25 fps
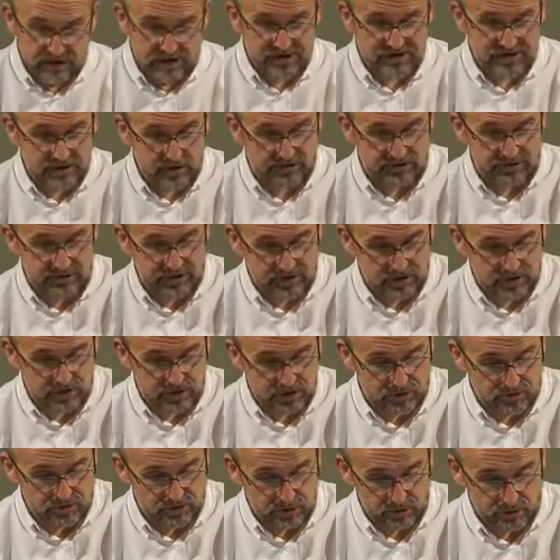that's something
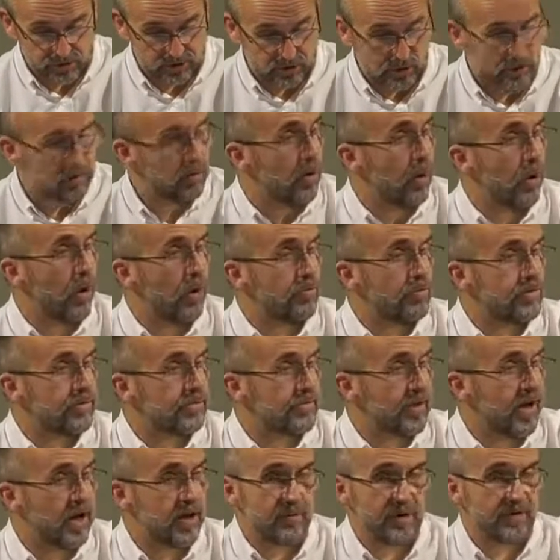you're doing all
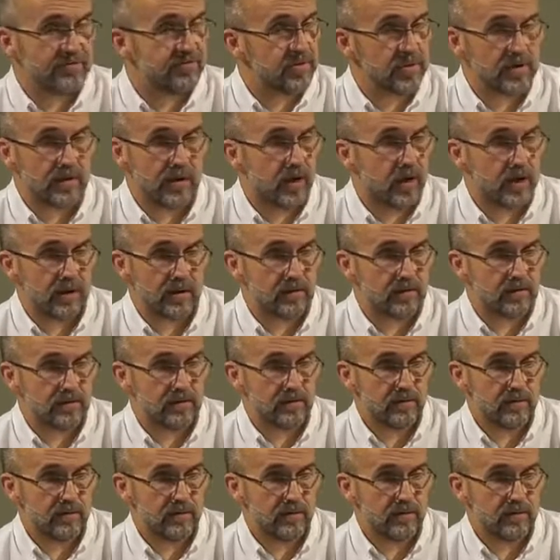the time, every day.